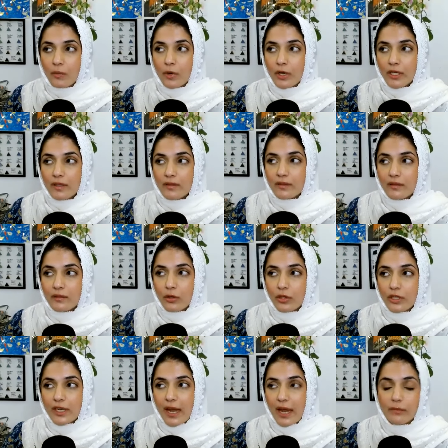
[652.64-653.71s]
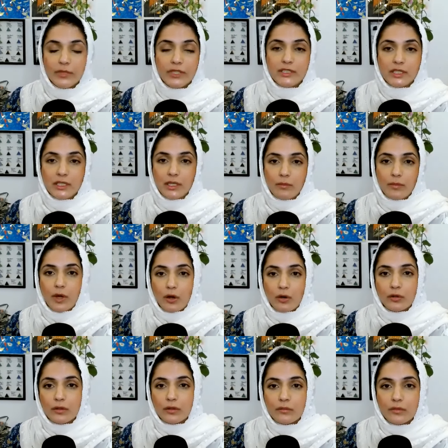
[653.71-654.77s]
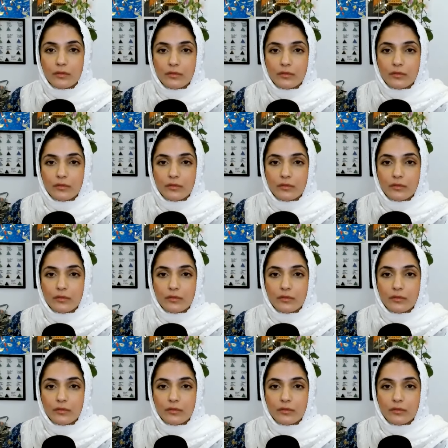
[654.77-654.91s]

what is so damaging about